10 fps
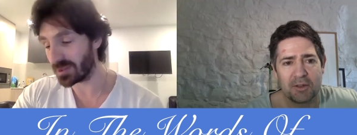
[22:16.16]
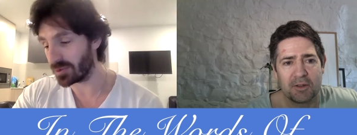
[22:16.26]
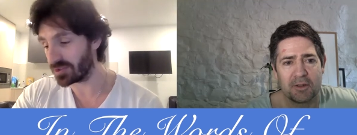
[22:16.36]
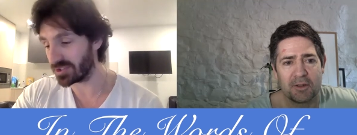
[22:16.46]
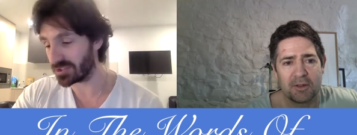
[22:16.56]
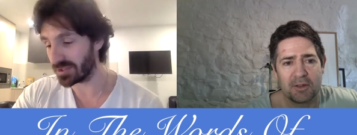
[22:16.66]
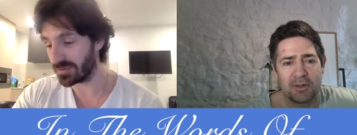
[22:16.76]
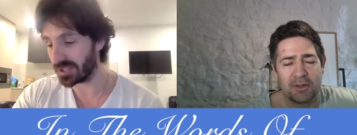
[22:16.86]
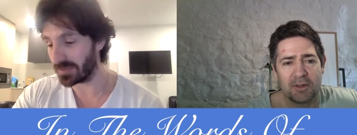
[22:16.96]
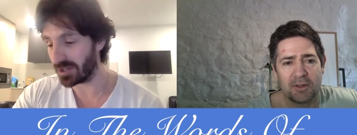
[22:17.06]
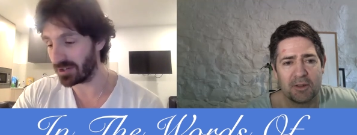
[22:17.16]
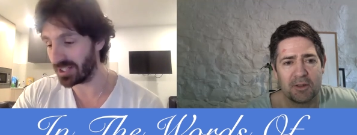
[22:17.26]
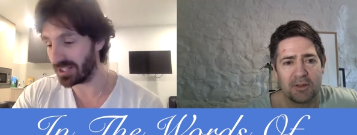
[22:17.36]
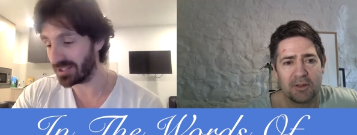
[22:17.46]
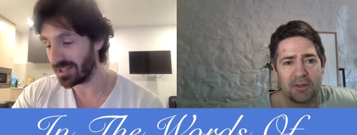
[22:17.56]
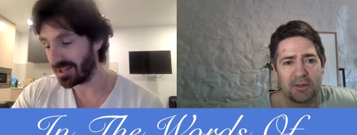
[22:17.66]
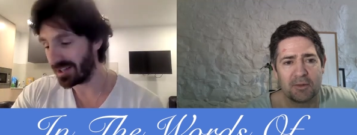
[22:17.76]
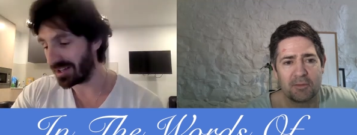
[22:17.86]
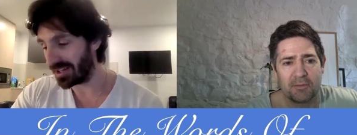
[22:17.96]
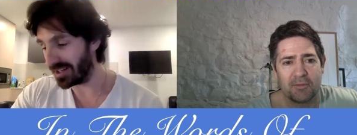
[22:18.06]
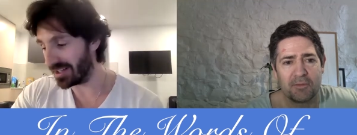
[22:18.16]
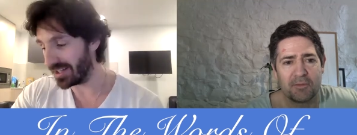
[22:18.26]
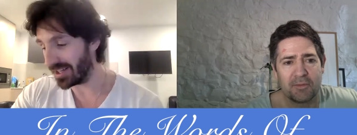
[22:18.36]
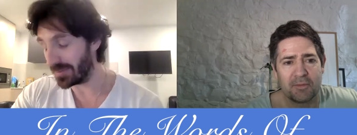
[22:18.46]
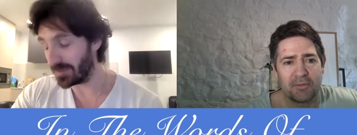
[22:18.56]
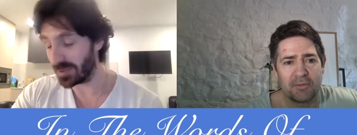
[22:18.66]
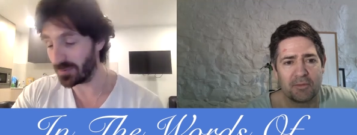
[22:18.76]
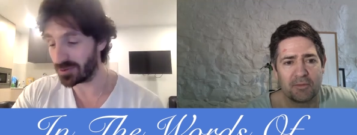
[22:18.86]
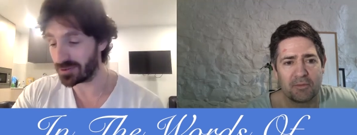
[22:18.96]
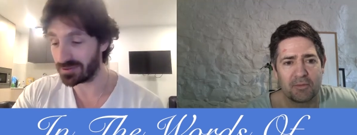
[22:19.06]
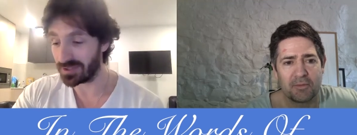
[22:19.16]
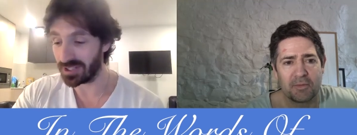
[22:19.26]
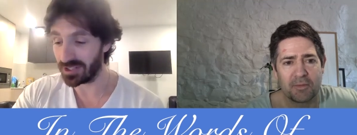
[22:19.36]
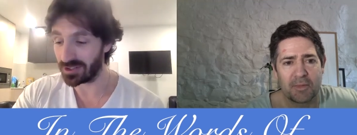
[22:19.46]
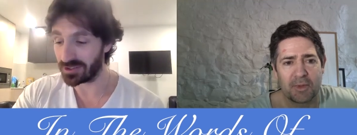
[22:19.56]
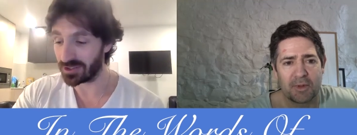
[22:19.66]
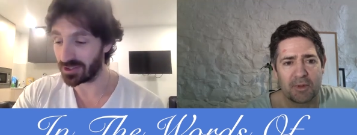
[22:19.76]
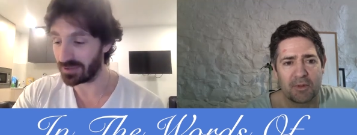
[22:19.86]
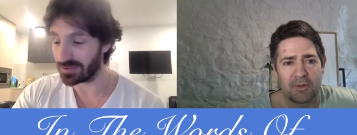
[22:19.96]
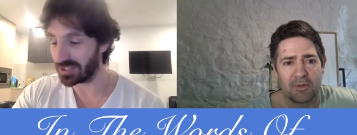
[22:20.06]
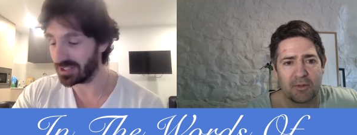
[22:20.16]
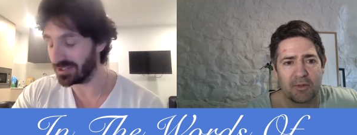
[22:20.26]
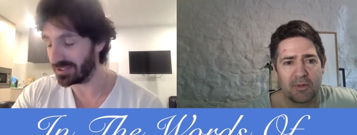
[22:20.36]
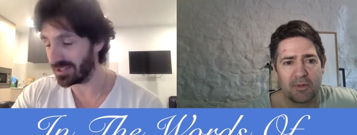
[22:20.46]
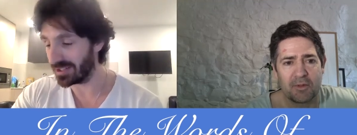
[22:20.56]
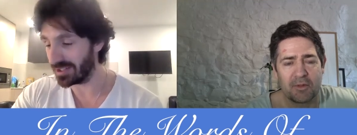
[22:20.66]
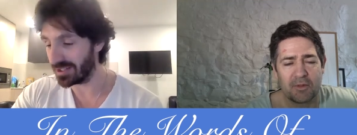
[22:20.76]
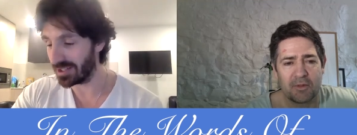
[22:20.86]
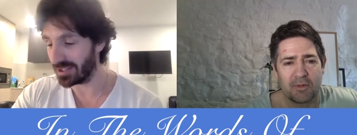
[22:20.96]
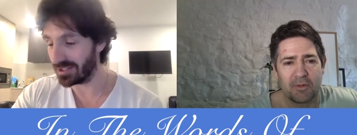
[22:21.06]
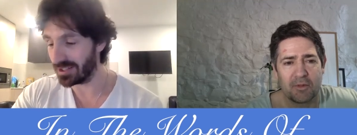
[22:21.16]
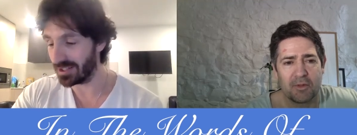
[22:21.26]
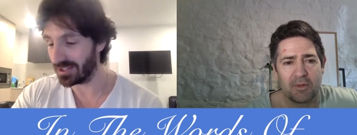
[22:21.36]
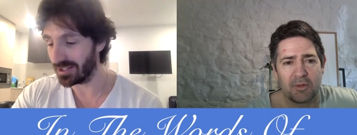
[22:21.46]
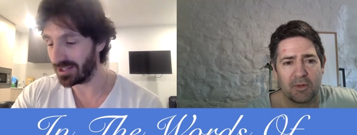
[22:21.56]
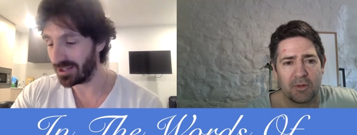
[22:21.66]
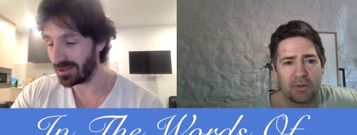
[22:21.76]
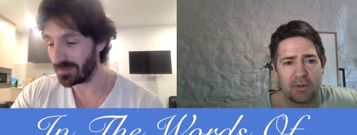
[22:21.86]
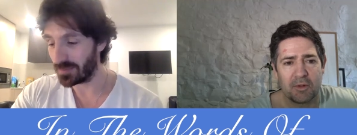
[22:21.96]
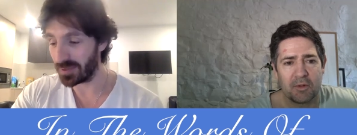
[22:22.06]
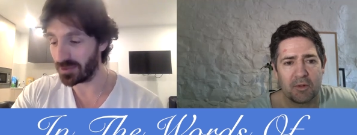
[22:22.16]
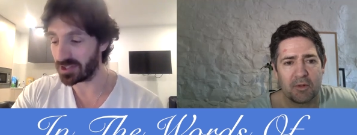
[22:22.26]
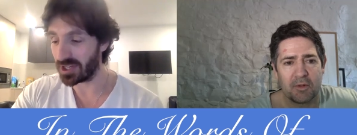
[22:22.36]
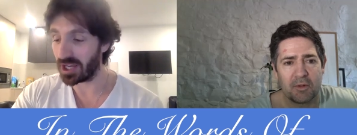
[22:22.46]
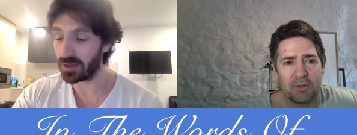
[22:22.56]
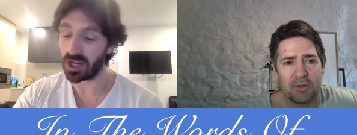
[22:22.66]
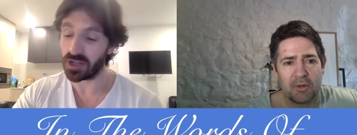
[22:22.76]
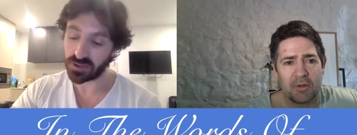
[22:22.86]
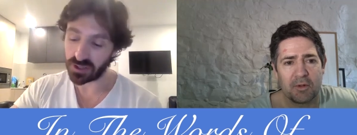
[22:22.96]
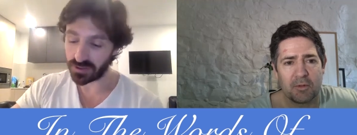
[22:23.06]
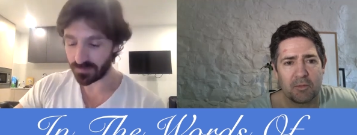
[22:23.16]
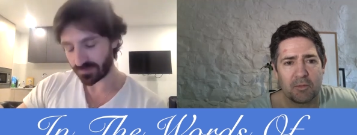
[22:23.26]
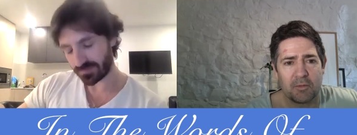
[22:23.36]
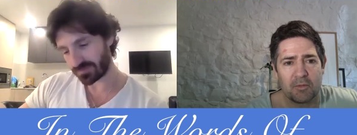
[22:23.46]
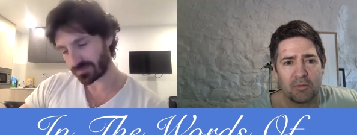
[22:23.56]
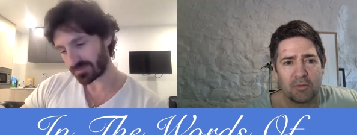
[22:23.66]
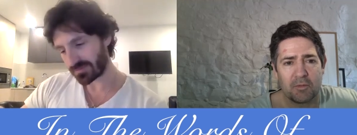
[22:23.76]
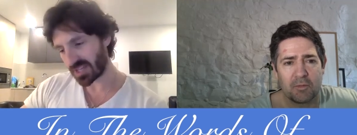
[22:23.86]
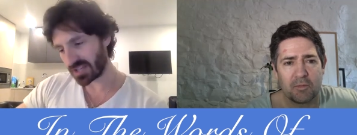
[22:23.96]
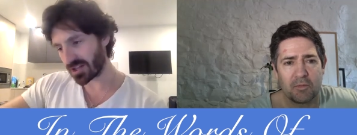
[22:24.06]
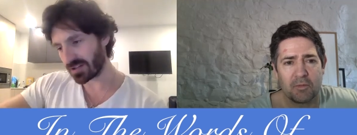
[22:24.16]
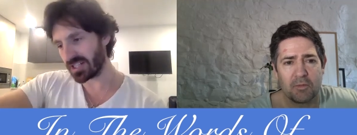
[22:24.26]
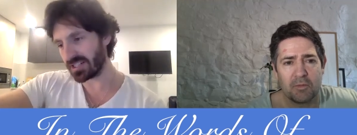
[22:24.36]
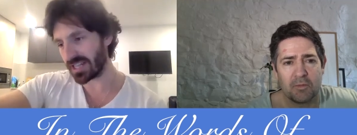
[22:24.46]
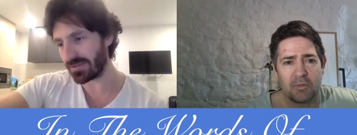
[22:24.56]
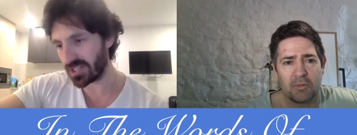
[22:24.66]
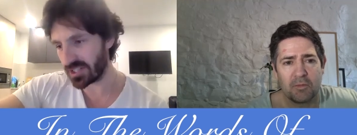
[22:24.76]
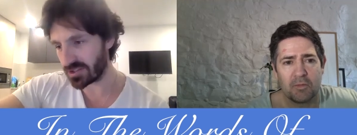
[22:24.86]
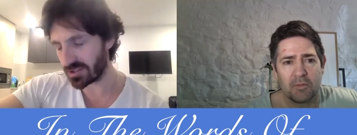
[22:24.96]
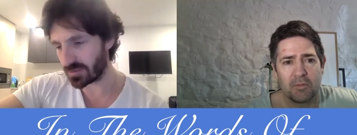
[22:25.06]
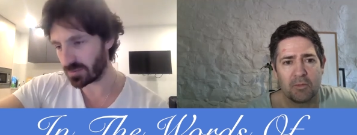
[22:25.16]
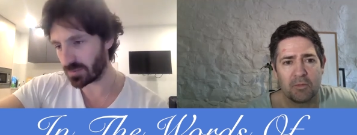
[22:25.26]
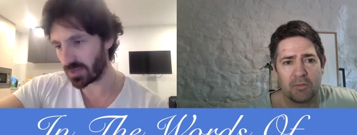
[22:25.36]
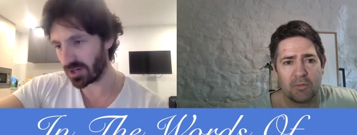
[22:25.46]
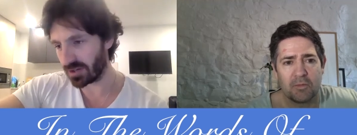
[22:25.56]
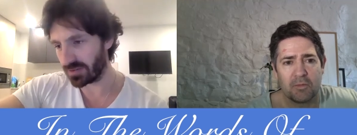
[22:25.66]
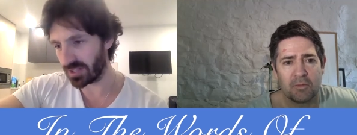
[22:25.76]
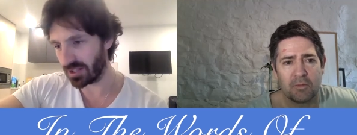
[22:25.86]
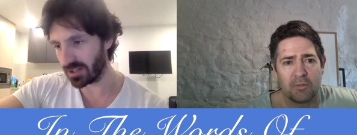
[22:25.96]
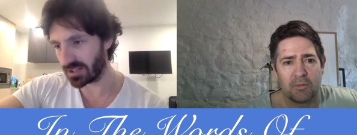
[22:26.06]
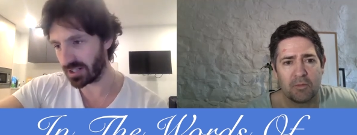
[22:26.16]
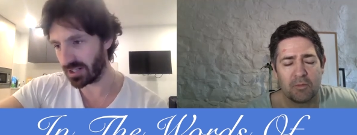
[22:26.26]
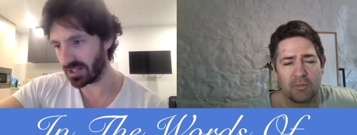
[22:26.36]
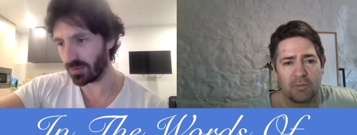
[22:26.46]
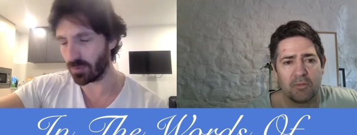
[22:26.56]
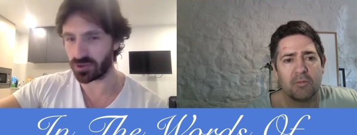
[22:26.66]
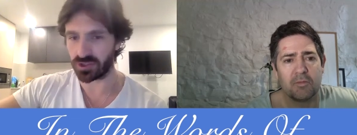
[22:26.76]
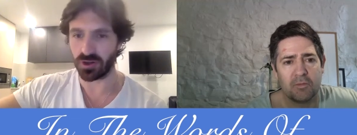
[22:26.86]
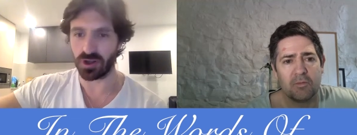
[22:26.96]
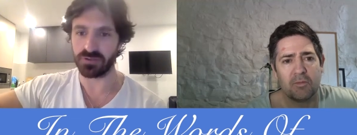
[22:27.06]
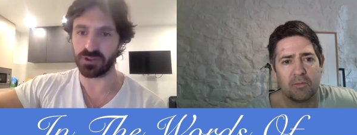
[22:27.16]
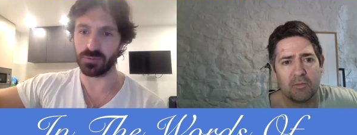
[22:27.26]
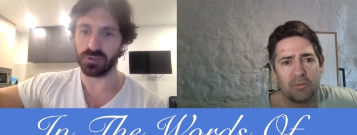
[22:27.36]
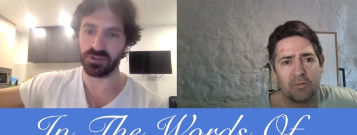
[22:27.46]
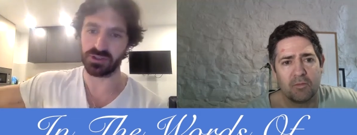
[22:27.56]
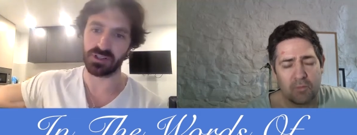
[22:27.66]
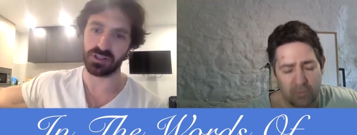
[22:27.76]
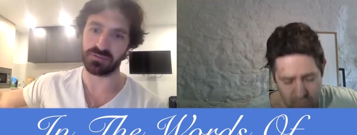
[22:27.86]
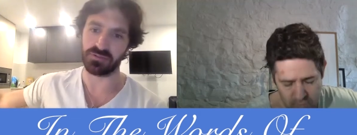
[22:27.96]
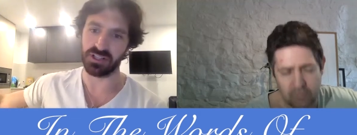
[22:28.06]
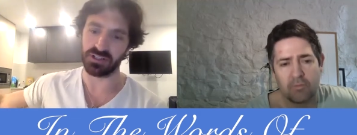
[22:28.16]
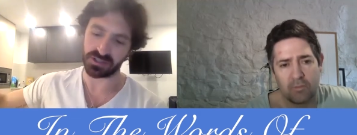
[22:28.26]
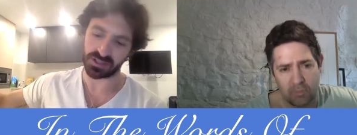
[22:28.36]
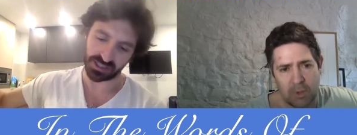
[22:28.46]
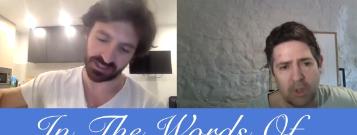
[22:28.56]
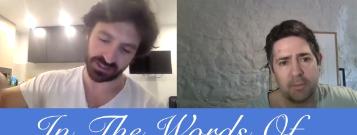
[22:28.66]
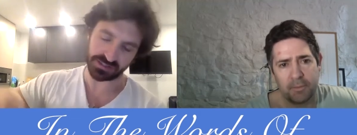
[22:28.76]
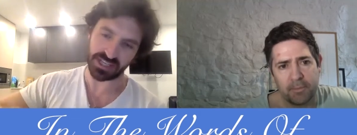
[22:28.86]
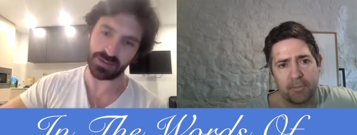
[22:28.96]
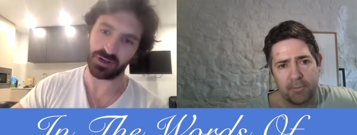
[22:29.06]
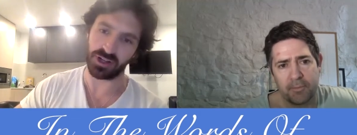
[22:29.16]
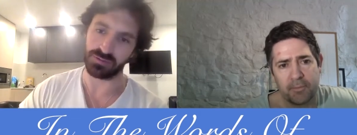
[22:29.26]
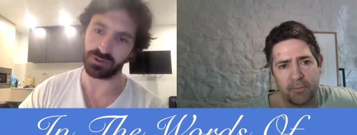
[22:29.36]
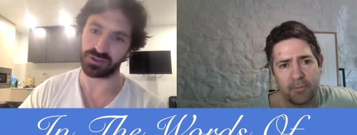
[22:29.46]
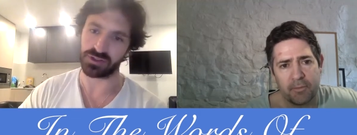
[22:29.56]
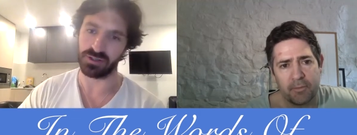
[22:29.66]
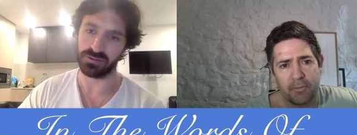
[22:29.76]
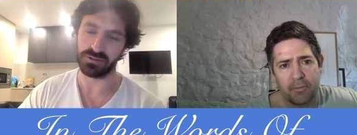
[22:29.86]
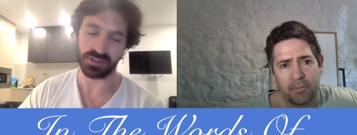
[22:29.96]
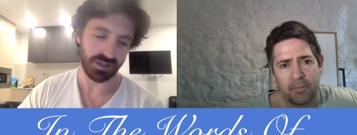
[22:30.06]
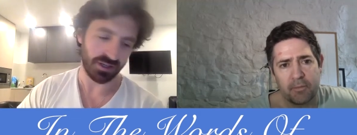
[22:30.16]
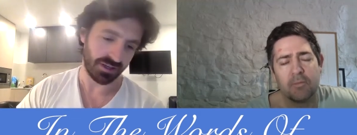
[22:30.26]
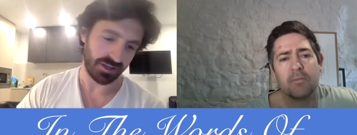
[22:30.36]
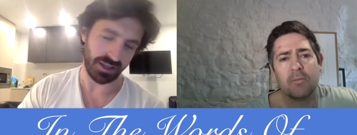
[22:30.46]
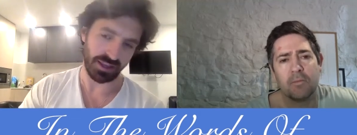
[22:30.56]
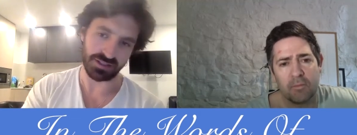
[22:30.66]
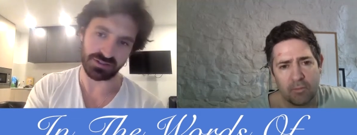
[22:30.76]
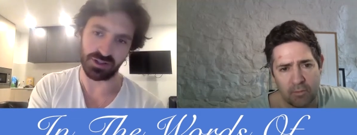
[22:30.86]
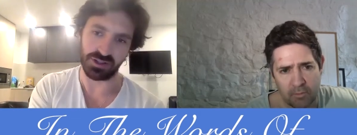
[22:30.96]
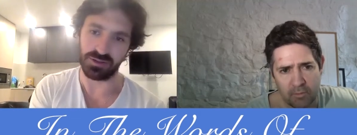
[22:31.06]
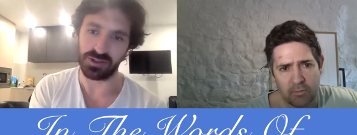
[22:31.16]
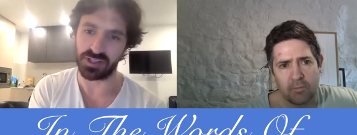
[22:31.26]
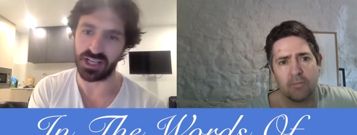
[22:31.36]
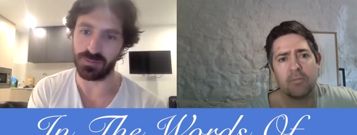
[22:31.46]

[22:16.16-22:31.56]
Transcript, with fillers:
Speaker 1: watching stuff like Mesrine and uh, and pretty much a lot of Tarkovsky and and, uh, and uh, pretty much I I started. I started reading David Lynch's biography in lockdown and then watching all of his movies start to finish. And I did the same with Oliver Stone. And I started doing the same